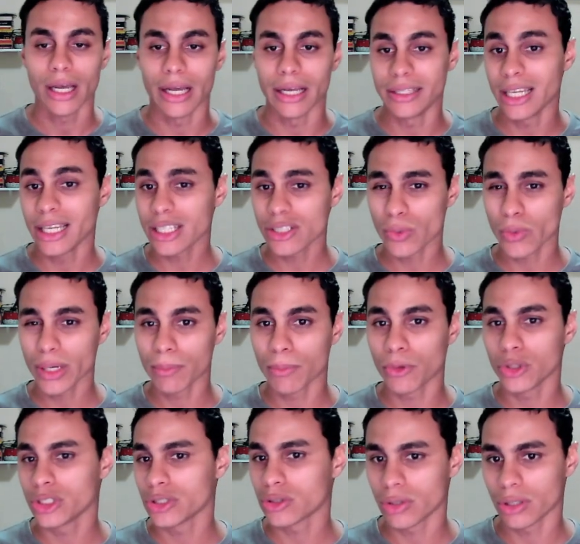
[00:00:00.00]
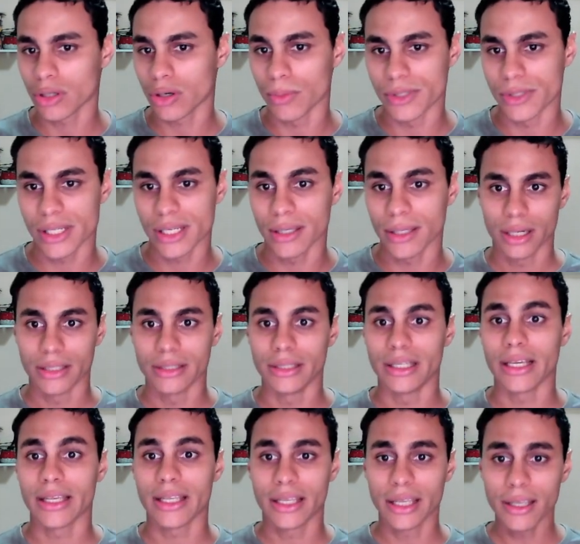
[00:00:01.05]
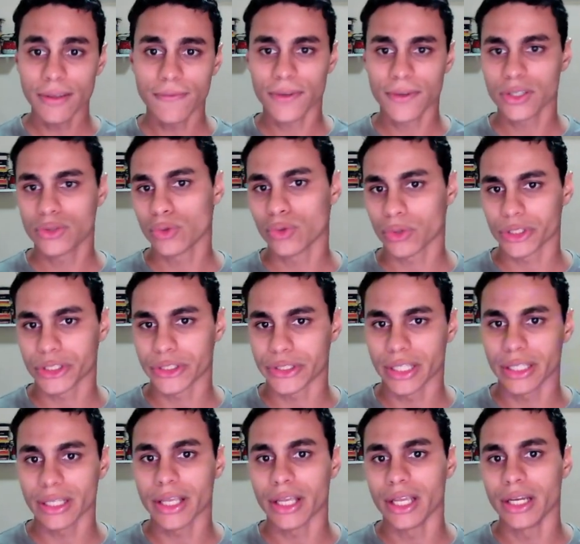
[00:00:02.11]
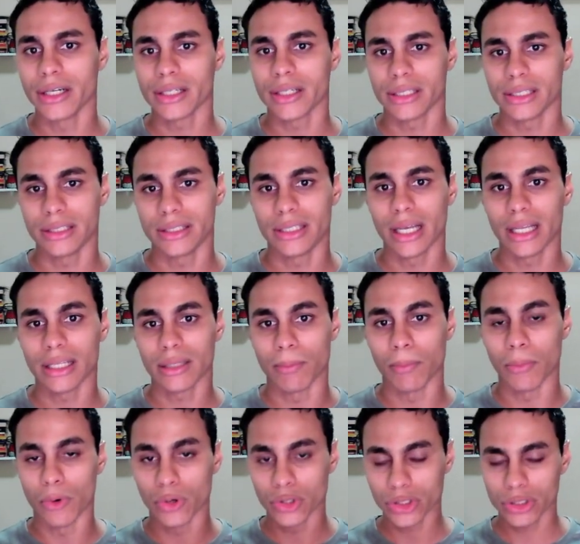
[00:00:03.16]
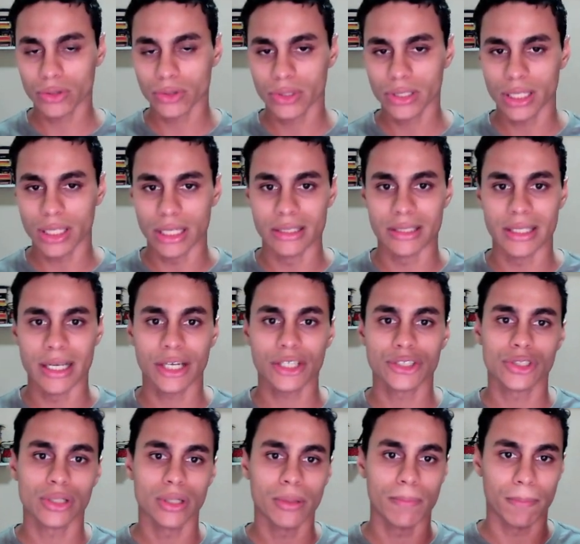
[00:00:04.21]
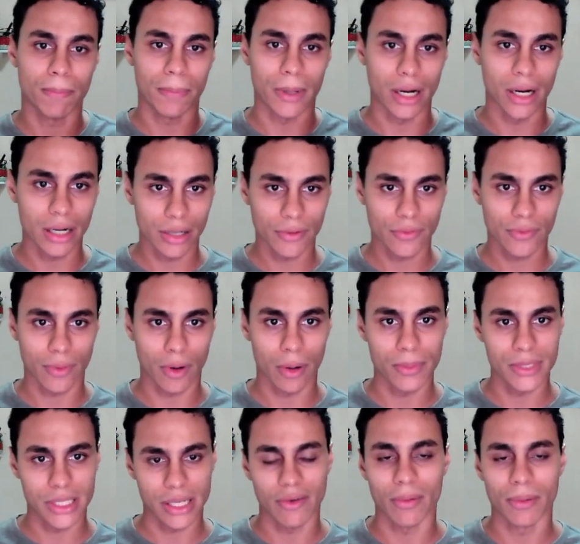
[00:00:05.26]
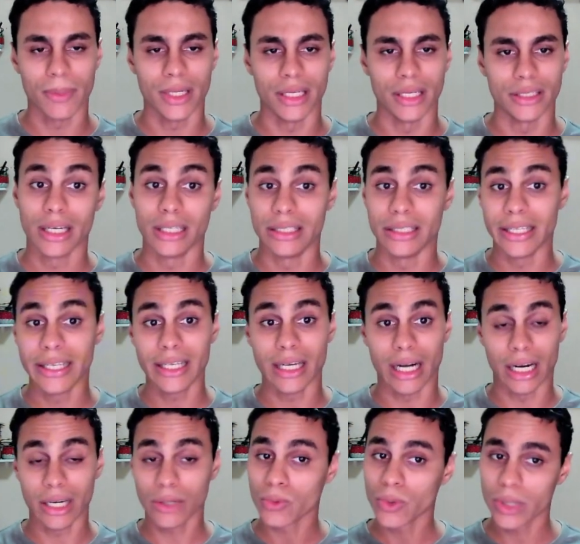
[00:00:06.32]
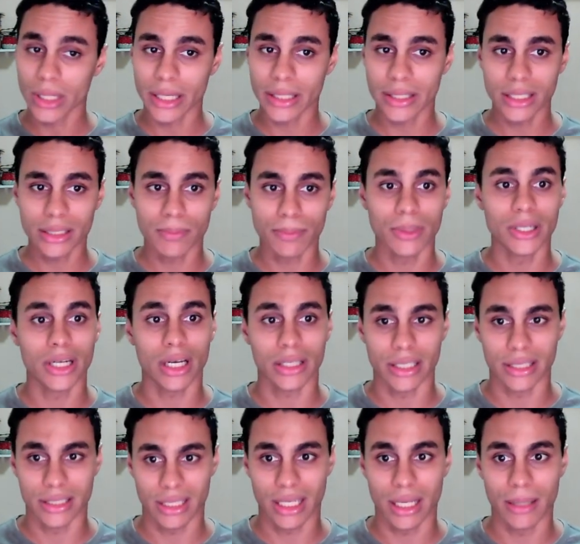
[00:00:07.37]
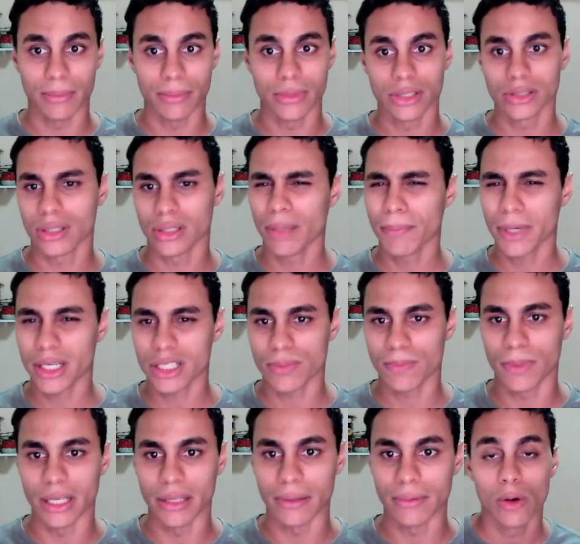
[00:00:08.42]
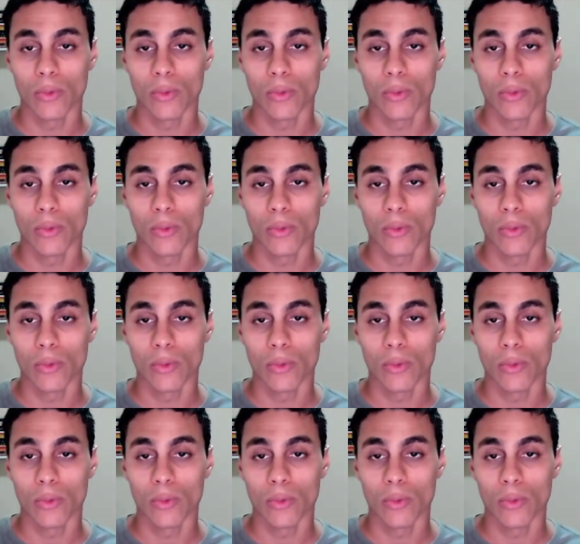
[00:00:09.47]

And that's where monitoring comes in. The key thing to understand here is that monitoring is actually part of observability. They are related but not the same. So let me explain.